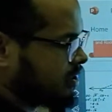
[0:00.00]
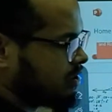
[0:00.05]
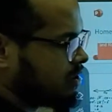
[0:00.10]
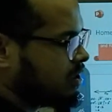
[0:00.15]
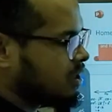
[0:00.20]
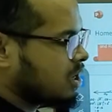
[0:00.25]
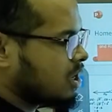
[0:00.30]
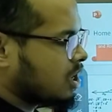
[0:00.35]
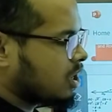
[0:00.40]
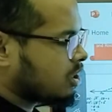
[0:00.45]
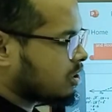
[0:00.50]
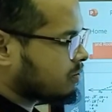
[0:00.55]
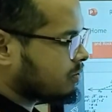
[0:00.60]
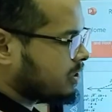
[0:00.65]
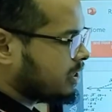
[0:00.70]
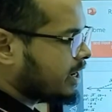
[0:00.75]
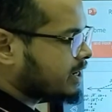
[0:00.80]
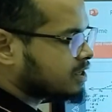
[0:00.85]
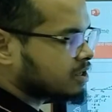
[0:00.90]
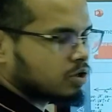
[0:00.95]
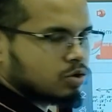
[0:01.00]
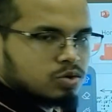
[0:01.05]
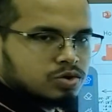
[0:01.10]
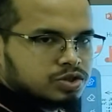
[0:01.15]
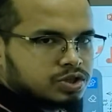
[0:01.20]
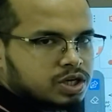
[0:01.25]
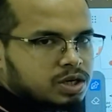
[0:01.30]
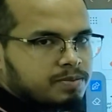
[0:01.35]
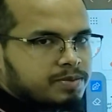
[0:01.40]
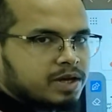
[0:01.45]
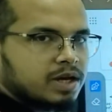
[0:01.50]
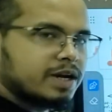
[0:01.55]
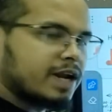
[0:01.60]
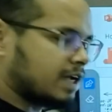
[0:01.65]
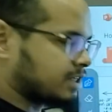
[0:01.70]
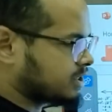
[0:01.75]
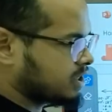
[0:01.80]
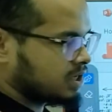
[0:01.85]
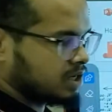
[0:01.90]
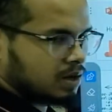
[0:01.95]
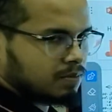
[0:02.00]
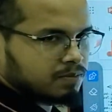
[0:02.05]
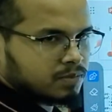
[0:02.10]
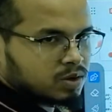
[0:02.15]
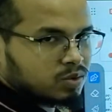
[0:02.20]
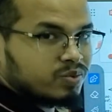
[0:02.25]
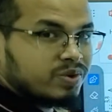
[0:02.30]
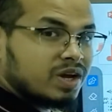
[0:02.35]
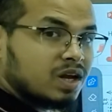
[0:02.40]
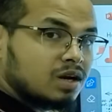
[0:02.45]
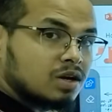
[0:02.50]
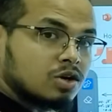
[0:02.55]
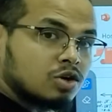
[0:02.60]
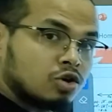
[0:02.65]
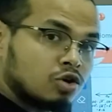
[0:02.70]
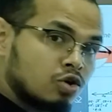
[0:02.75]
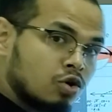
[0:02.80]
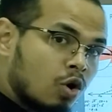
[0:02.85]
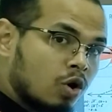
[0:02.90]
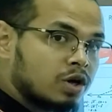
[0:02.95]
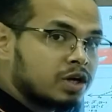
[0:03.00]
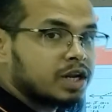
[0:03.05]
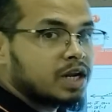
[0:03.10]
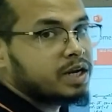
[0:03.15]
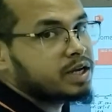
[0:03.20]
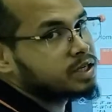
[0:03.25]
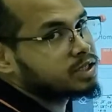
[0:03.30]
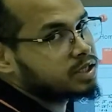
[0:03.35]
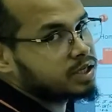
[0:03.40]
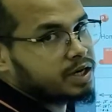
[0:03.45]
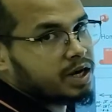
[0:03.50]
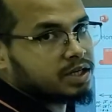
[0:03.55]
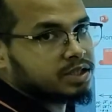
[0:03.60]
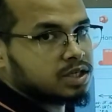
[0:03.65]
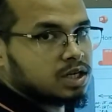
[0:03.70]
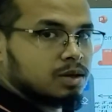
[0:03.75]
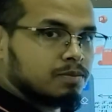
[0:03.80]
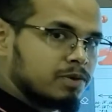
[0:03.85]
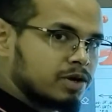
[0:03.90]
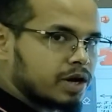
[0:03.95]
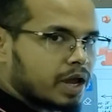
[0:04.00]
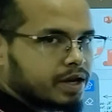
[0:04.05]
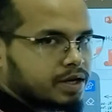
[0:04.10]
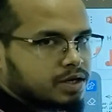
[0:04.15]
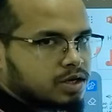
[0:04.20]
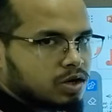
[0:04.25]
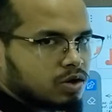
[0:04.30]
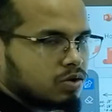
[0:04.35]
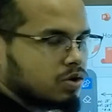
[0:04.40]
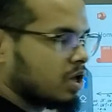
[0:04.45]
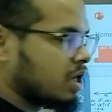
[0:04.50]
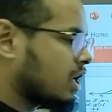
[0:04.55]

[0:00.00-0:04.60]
here? Let root 3 be a rational number. We are not telling it's a rational number right now.